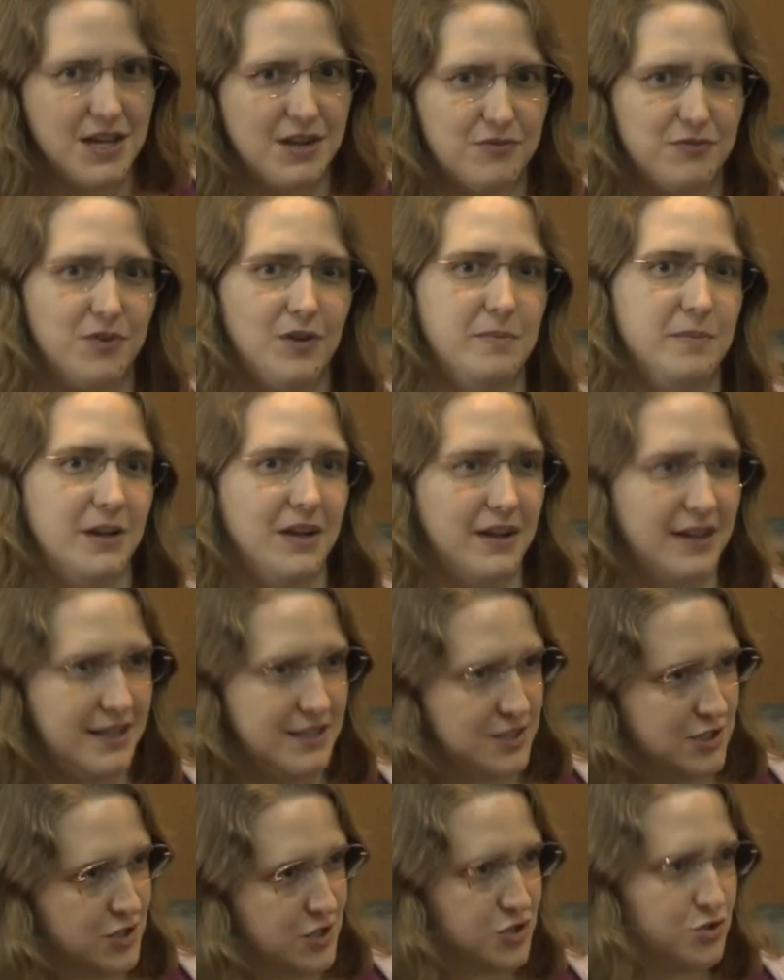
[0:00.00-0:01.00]
that formula.
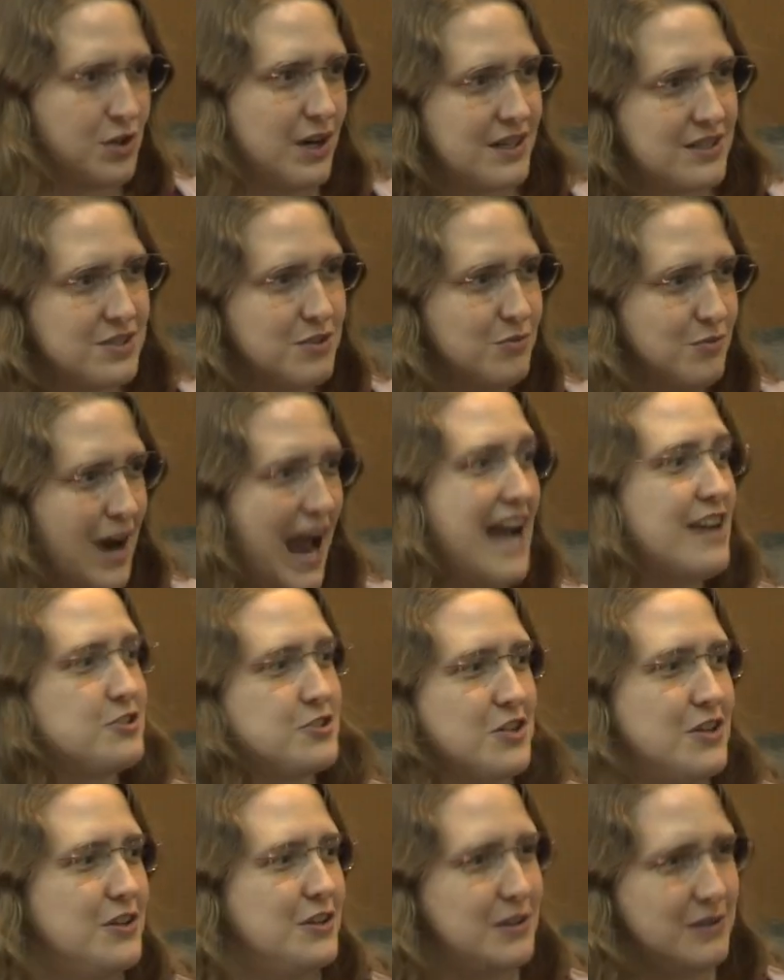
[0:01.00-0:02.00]
It's a strict,
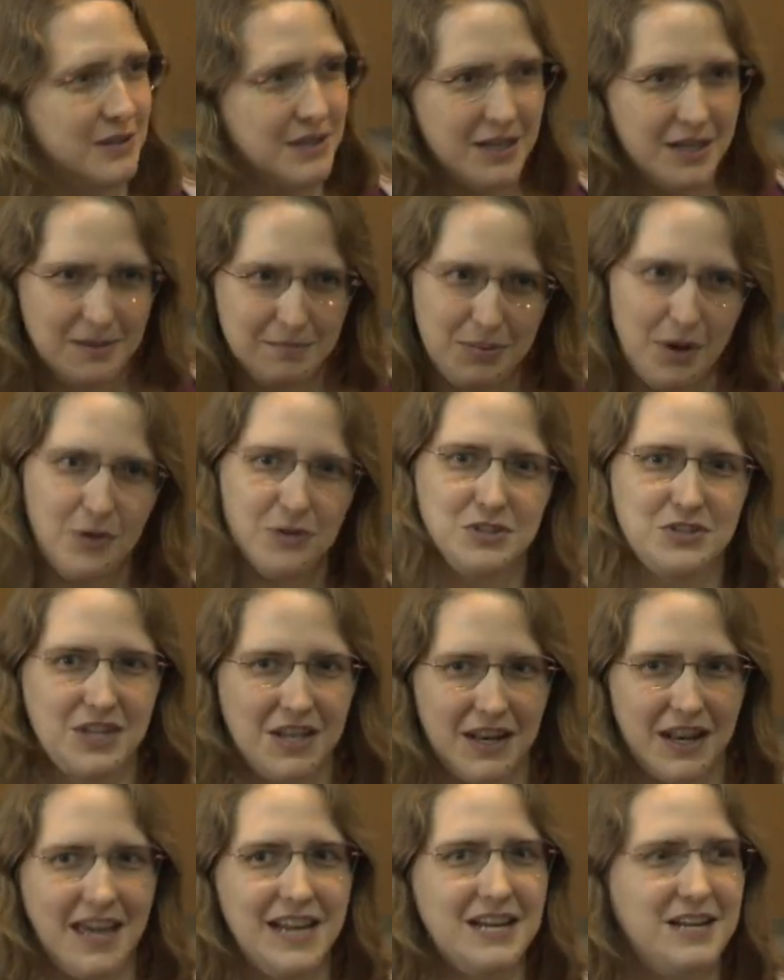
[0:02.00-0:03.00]
rational,
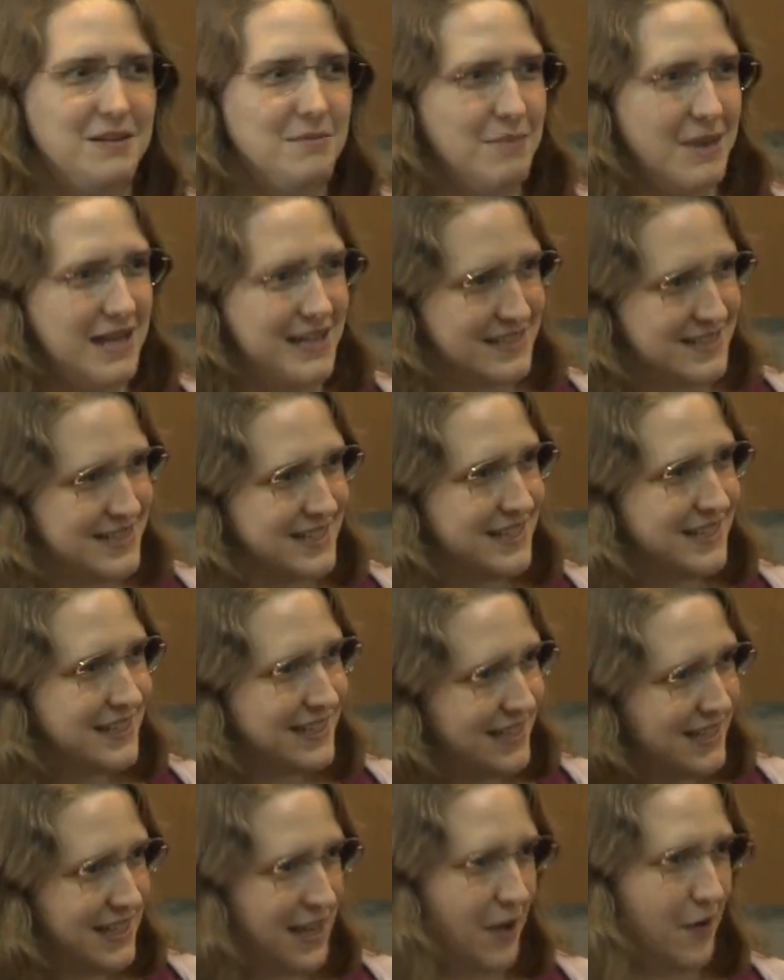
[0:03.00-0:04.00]
post-Enlightenment,
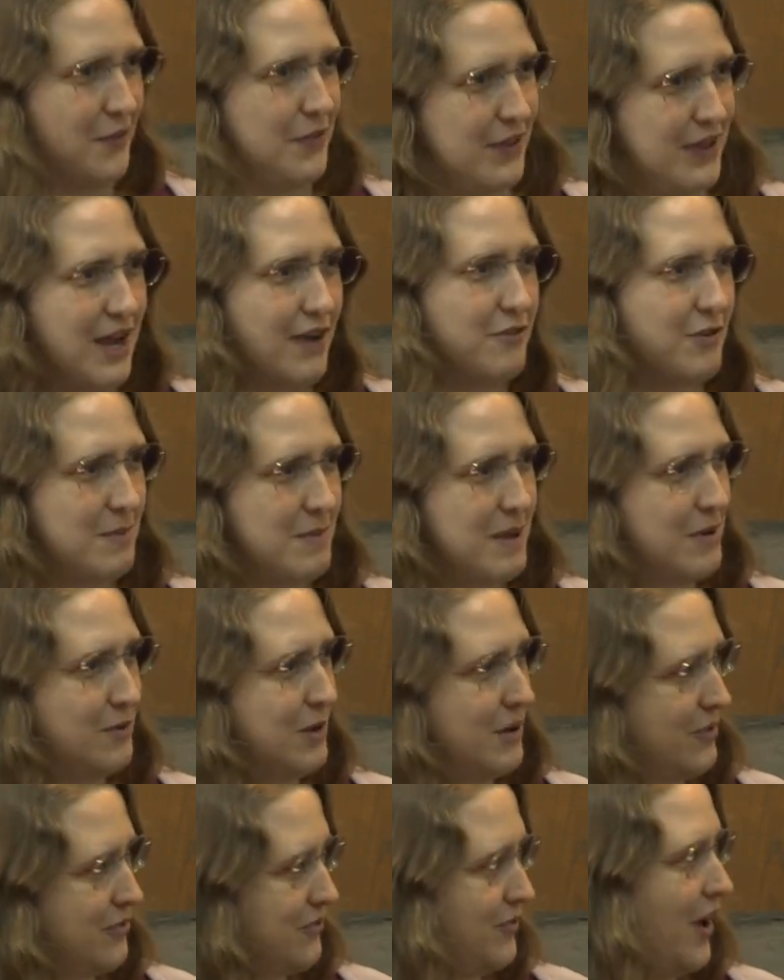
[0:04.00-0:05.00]
the government
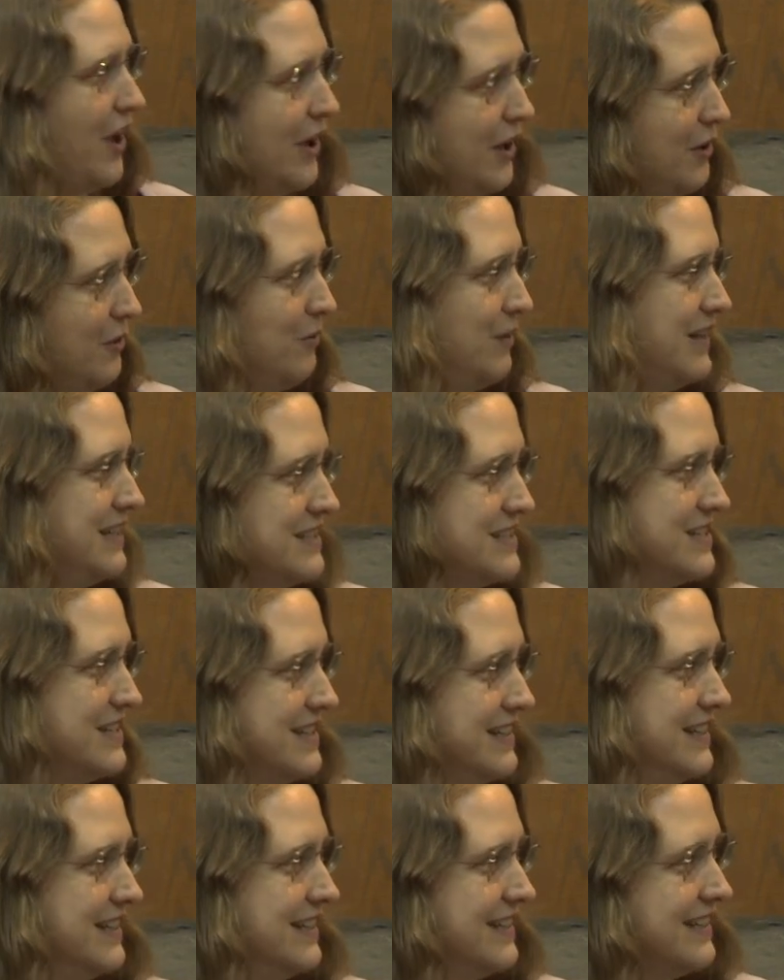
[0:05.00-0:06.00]
will follow
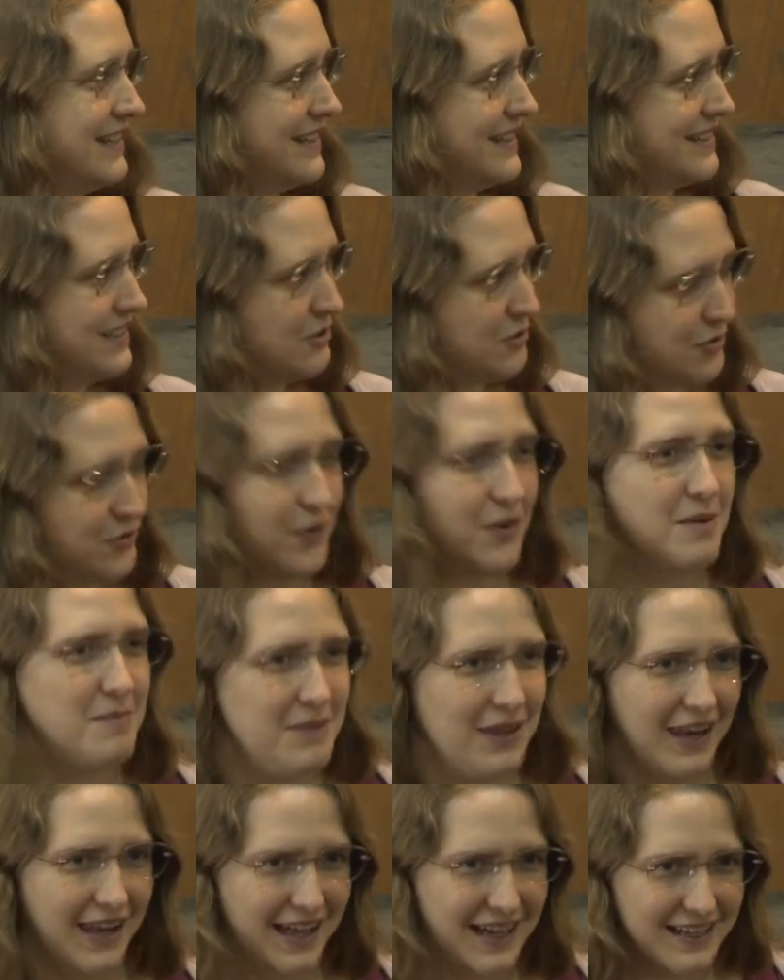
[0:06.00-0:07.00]
reason
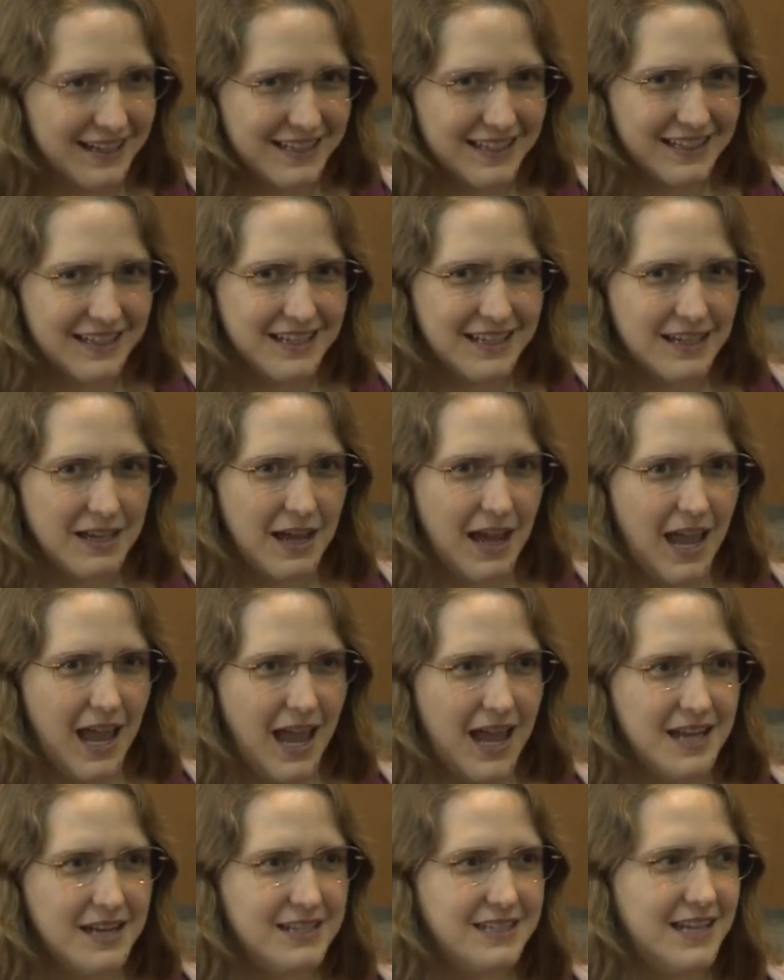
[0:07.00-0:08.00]
formula.
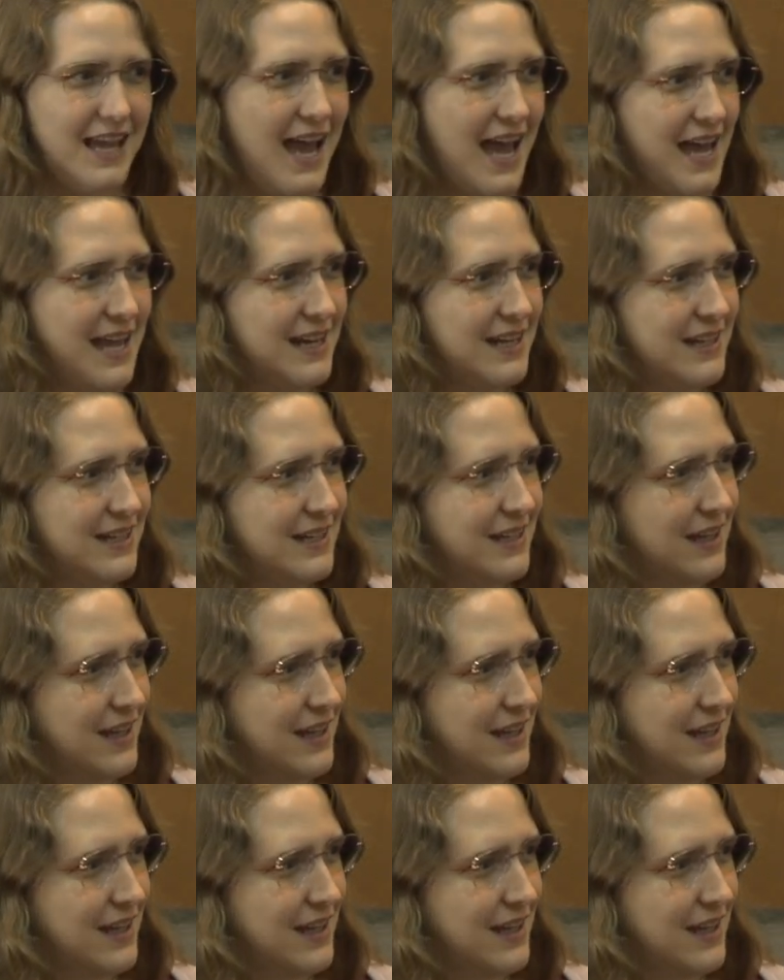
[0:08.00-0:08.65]
And yet,